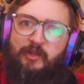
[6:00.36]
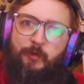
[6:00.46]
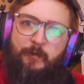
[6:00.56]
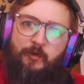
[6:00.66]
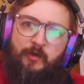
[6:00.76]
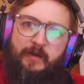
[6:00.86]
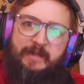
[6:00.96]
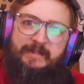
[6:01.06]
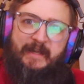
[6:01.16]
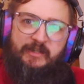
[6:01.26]
a little bit more
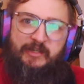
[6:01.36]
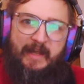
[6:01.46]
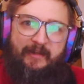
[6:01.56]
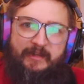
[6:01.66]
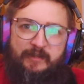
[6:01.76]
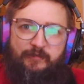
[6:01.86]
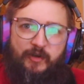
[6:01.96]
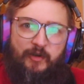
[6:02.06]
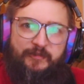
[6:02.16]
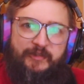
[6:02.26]
intentionality
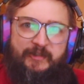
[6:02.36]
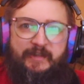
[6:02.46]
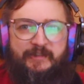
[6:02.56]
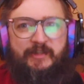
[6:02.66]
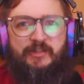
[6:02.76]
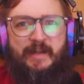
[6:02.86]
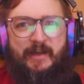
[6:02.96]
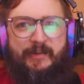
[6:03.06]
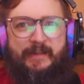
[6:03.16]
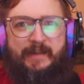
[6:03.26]
involved.
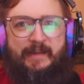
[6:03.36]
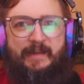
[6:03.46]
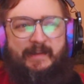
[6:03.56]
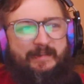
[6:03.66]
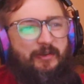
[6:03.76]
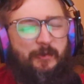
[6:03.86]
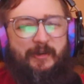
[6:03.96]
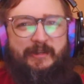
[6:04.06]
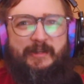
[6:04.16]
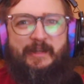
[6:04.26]
Intentionality? Is that a
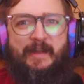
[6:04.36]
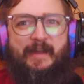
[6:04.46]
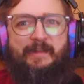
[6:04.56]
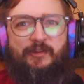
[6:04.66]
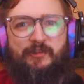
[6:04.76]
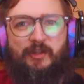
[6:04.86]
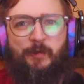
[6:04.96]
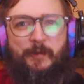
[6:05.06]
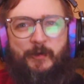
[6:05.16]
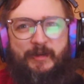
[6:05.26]
word? There's a
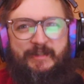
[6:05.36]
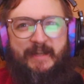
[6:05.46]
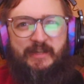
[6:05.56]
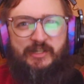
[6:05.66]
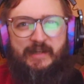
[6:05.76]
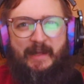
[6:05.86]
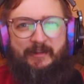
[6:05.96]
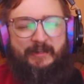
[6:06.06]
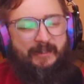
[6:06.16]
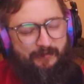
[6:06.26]
little bit more
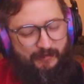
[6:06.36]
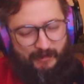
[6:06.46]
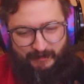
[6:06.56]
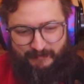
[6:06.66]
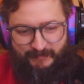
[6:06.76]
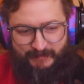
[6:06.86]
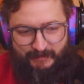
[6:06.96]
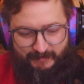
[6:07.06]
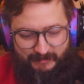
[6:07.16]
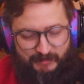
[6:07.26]
intentionality involved.
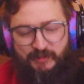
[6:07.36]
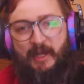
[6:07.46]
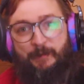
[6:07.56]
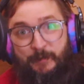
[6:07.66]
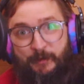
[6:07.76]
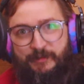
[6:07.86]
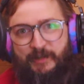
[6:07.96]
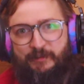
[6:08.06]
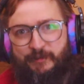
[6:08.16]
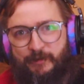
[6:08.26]
That you just got to be more
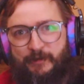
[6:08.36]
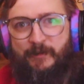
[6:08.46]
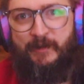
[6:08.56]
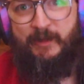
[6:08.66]
intentional